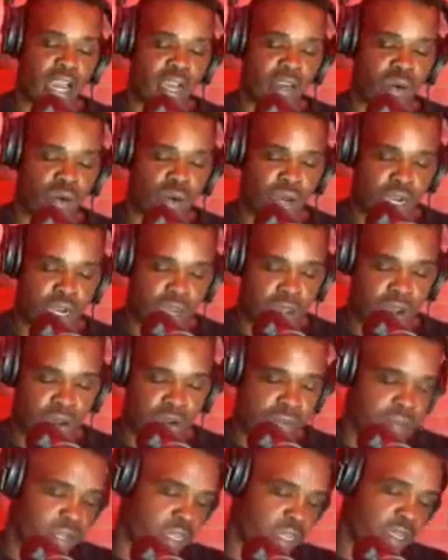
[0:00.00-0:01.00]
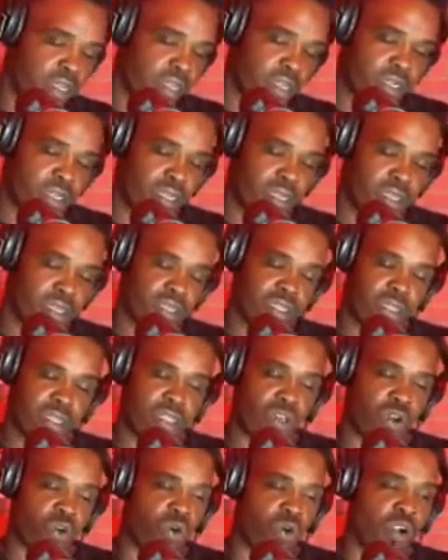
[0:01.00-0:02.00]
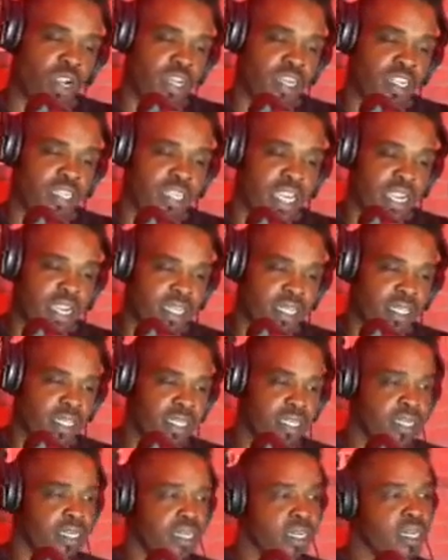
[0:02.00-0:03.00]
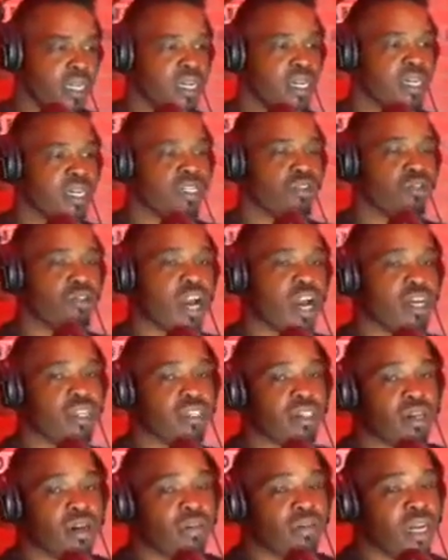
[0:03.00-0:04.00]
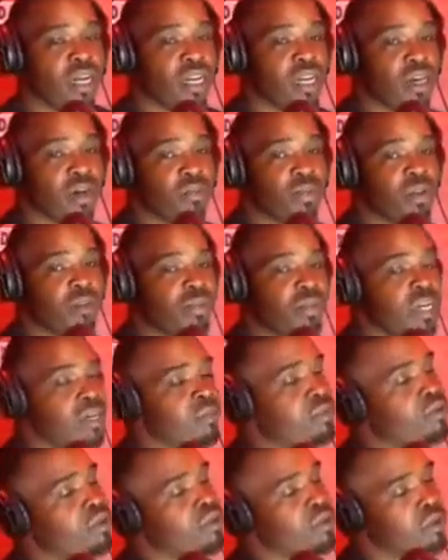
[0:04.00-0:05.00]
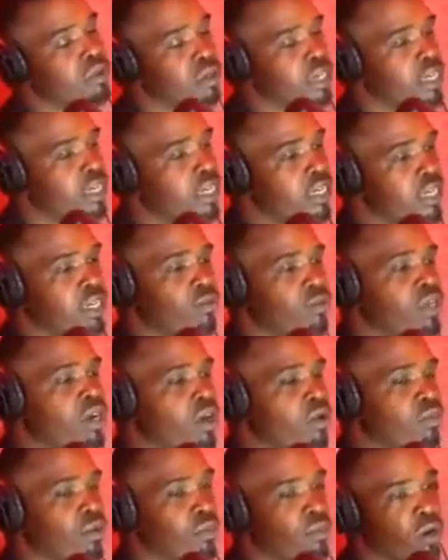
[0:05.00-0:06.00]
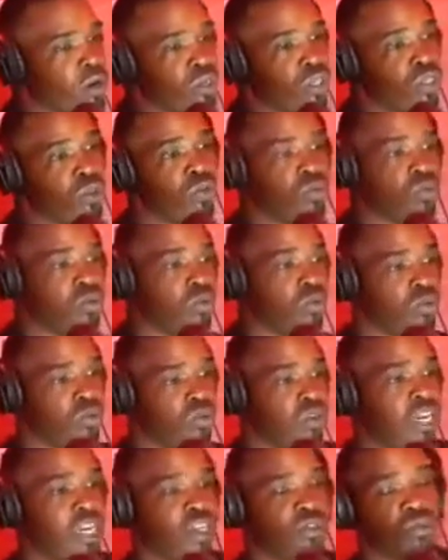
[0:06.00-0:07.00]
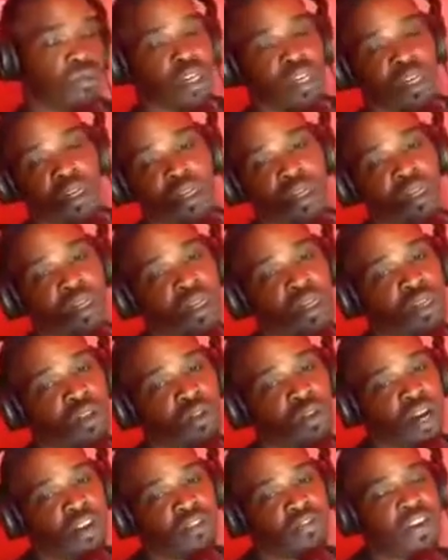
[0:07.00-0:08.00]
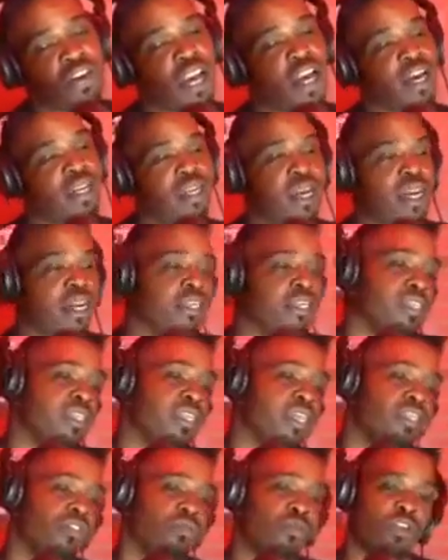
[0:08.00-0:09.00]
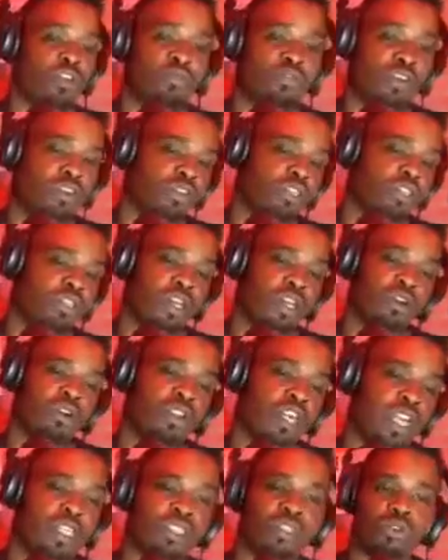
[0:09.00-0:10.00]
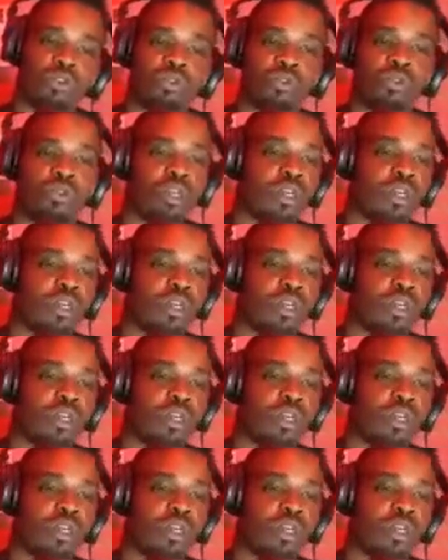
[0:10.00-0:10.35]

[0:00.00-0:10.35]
going on, man. Your organization, you got something that help the people. We're gonna promote you next week. You got a foundation that you want folks to donate to,